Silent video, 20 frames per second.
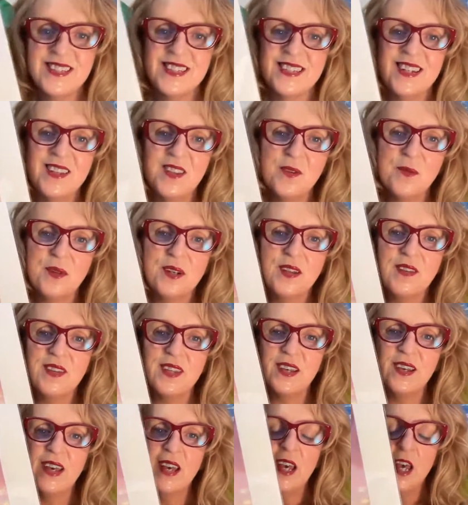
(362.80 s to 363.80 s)
another one of
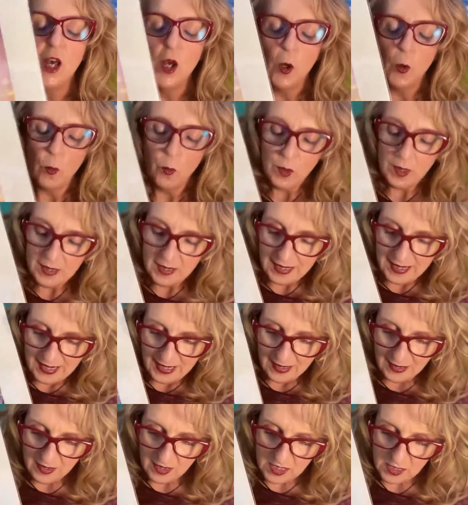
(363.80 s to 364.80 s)
the really
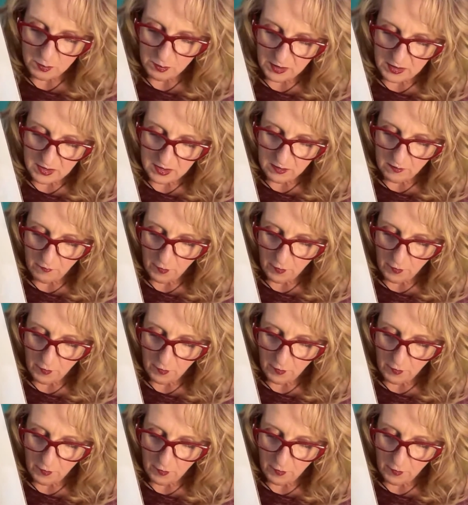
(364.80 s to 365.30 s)
inexpensive